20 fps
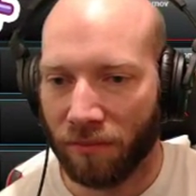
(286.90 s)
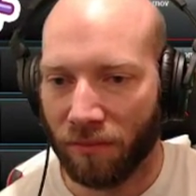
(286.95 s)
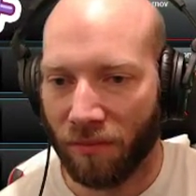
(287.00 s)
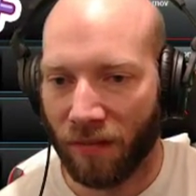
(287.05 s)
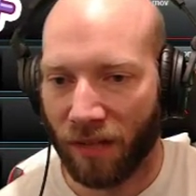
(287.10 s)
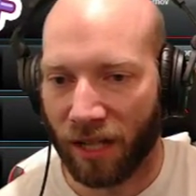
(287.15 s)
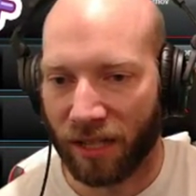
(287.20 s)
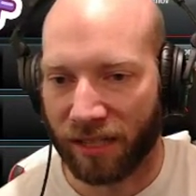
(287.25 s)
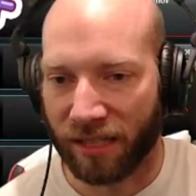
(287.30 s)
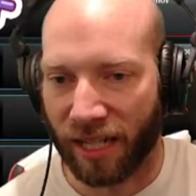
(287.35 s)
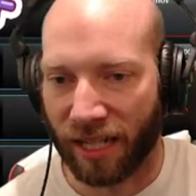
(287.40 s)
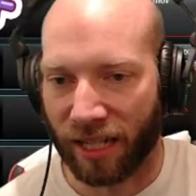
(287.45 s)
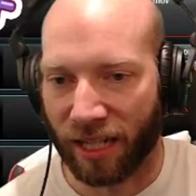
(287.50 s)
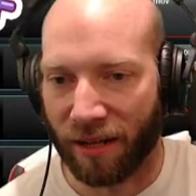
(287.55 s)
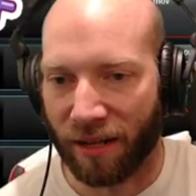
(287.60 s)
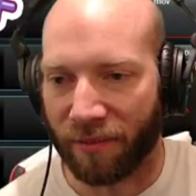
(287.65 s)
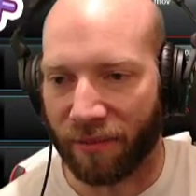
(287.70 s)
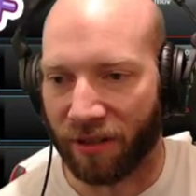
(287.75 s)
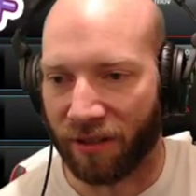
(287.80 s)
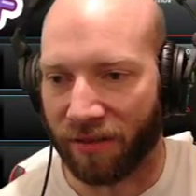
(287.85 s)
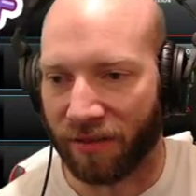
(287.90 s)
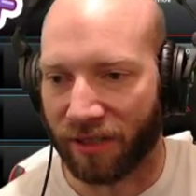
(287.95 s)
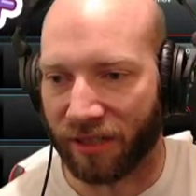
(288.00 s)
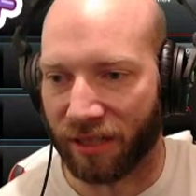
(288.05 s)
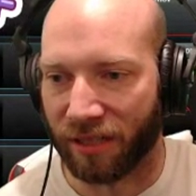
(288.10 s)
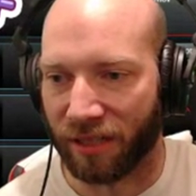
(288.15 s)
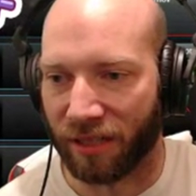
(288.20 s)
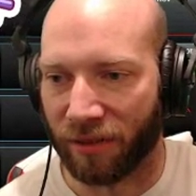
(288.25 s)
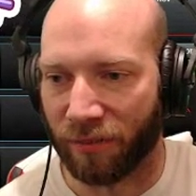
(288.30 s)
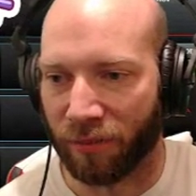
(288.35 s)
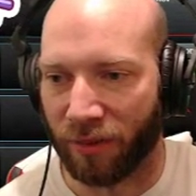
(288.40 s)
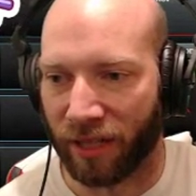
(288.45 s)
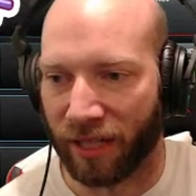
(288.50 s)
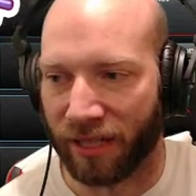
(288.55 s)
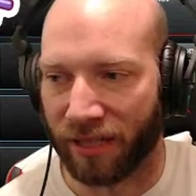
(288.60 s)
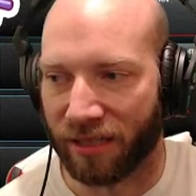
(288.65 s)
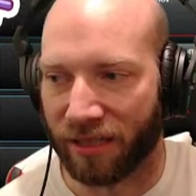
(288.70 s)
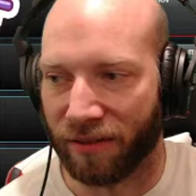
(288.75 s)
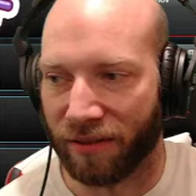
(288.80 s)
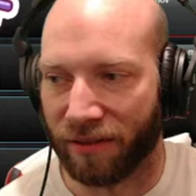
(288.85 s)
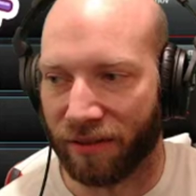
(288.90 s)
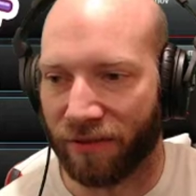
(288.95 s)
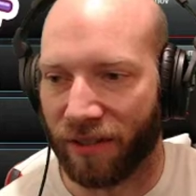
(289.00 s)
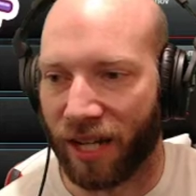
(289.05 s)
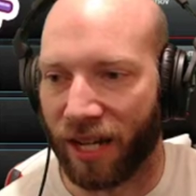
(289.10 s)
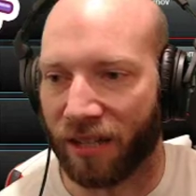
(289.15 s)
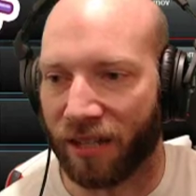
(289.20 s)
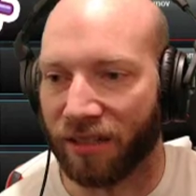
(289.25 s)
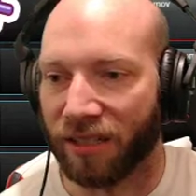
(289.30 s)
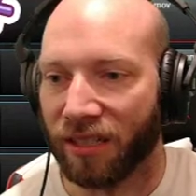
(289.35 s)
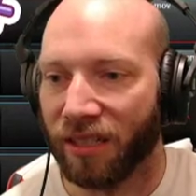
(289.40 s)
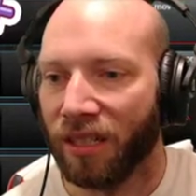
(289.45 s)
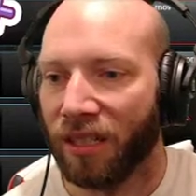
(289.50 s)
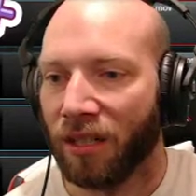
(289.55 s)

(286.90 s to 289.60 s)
As that guy moves, it plays the different files.